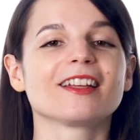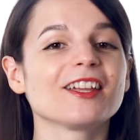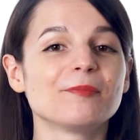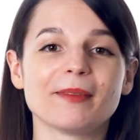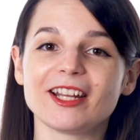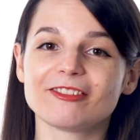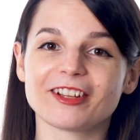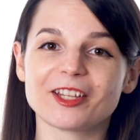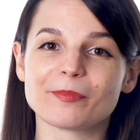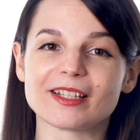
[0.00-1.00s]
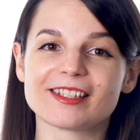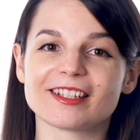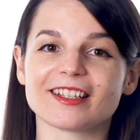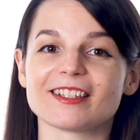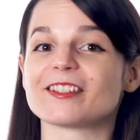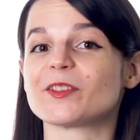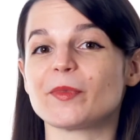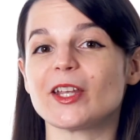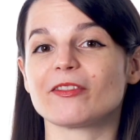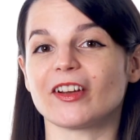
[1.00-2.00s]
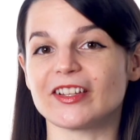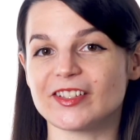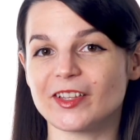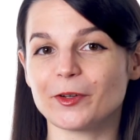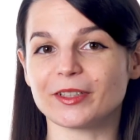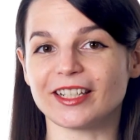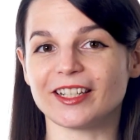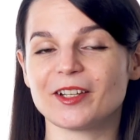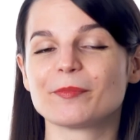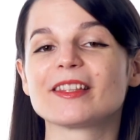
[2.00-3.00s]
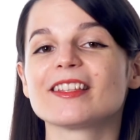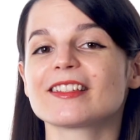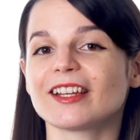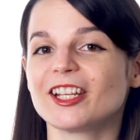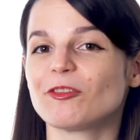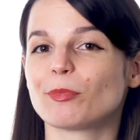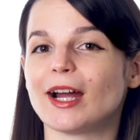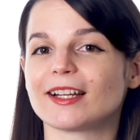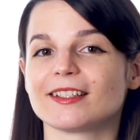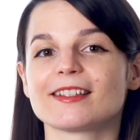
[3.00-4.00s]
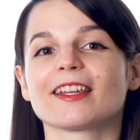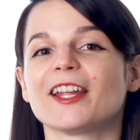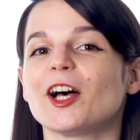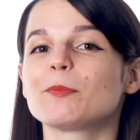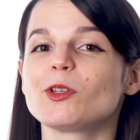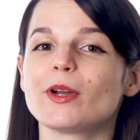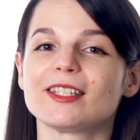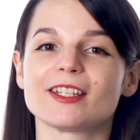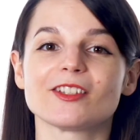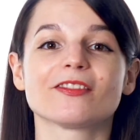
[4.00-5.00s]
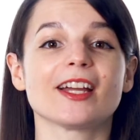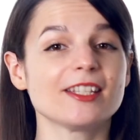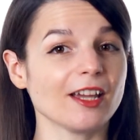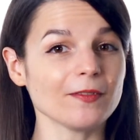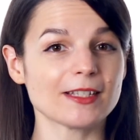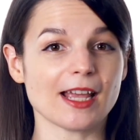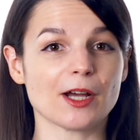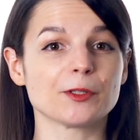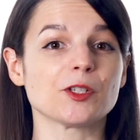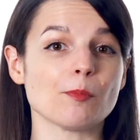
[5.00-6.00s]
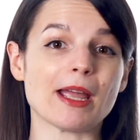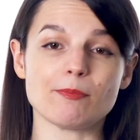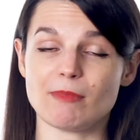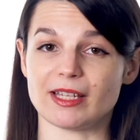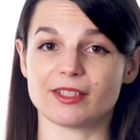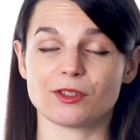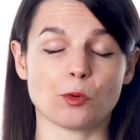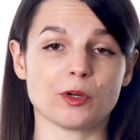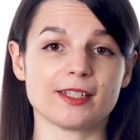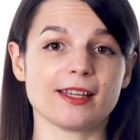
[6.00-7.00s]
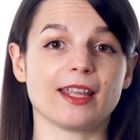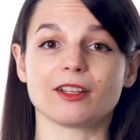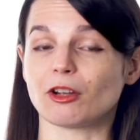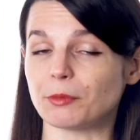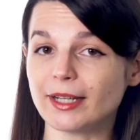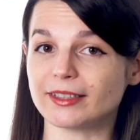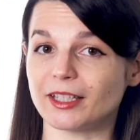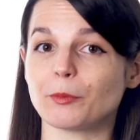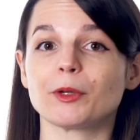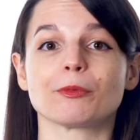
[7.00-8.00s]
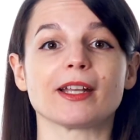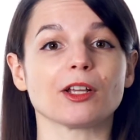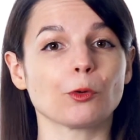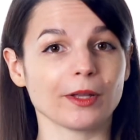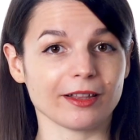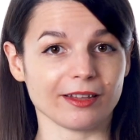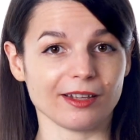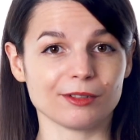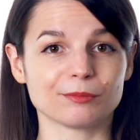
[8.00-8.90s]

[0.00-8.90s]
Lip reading: It might feel a bit silly to speak very slowly, but this kind of practice can help you identify tough sounds you might miss or say incorrectly when reading quickly.